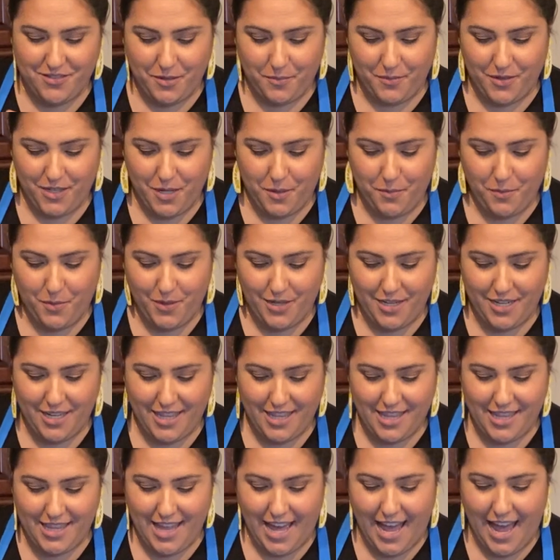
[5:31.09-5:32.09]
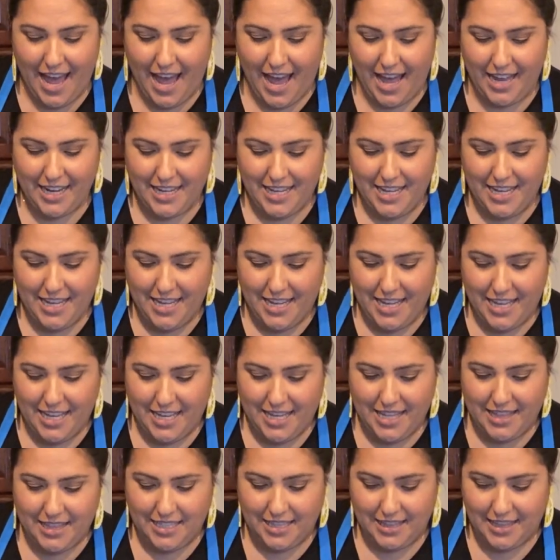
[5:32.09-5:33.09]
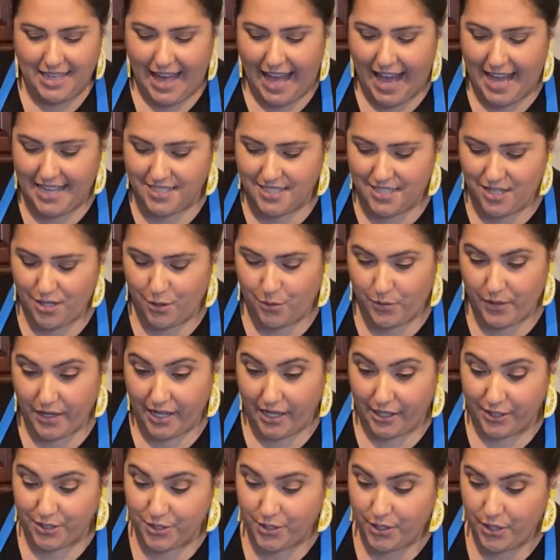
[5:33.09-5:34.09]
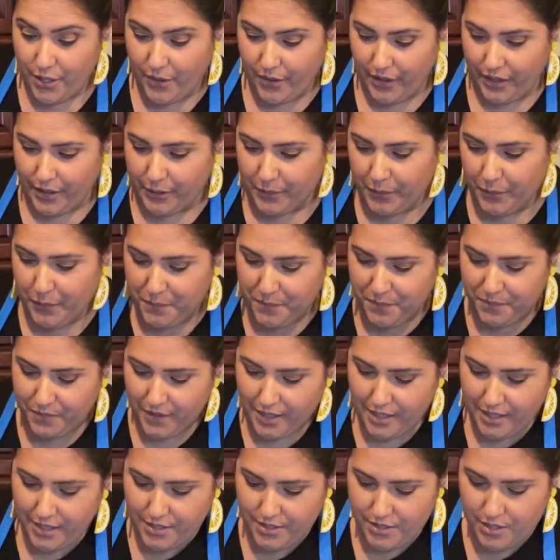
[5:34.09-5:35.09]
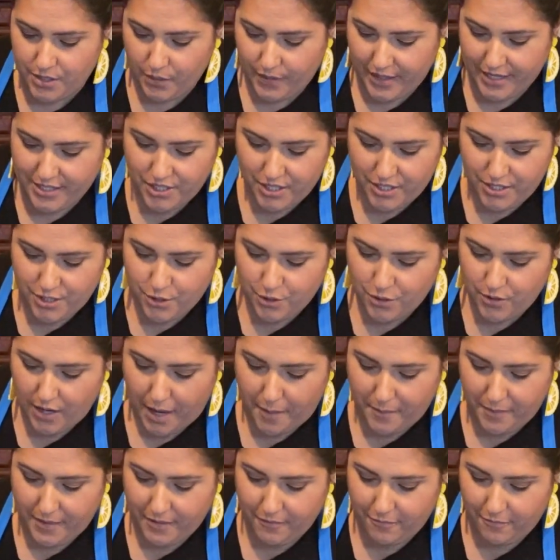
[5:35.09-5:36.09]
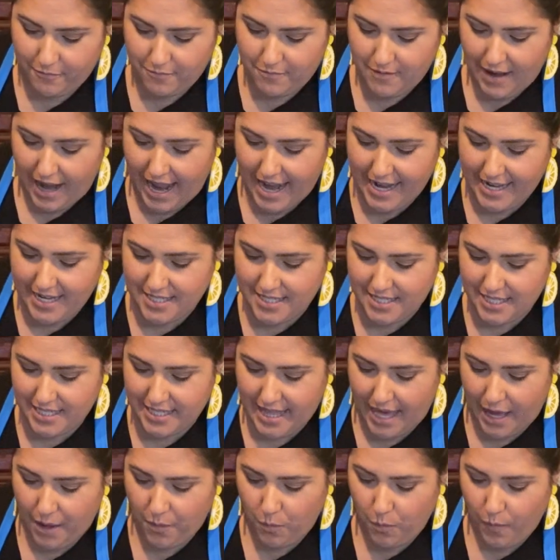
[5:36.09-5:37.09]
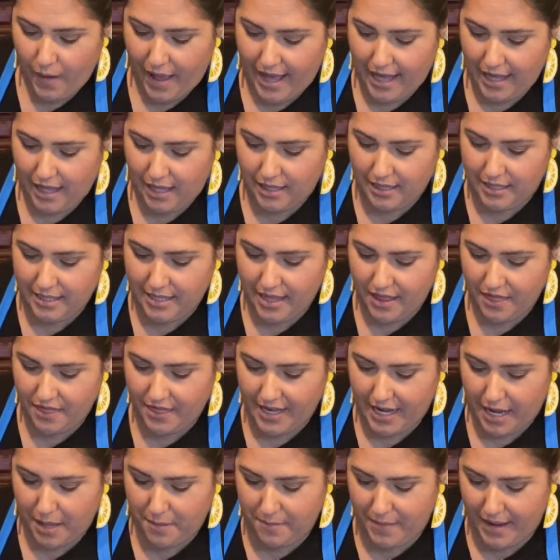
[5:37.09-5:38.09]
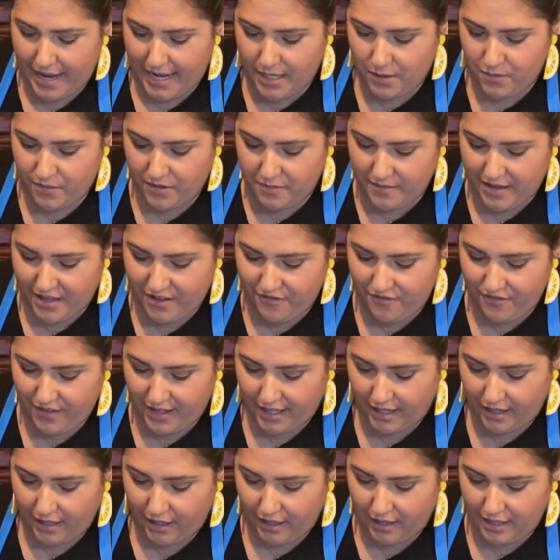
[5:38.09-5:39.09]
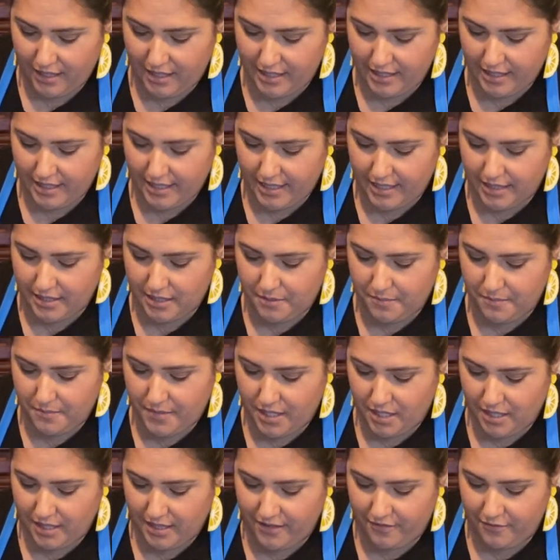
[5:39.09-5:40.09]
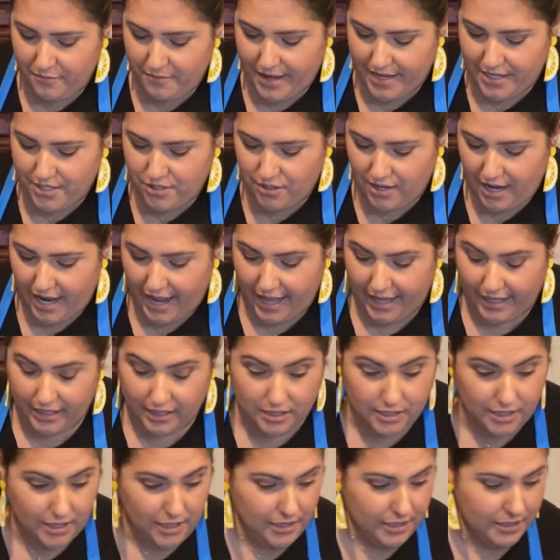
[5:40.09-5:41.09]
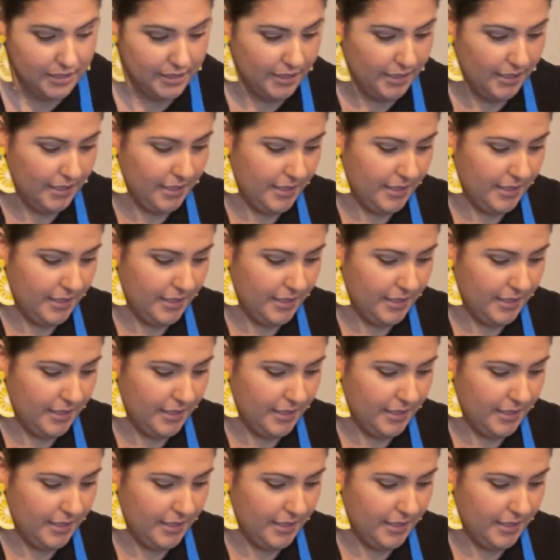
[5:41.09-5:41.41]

I'm gonna put that in the last 3 I'll show you. So I just drop it right into that well that I made with my finger in the middle of my triangle.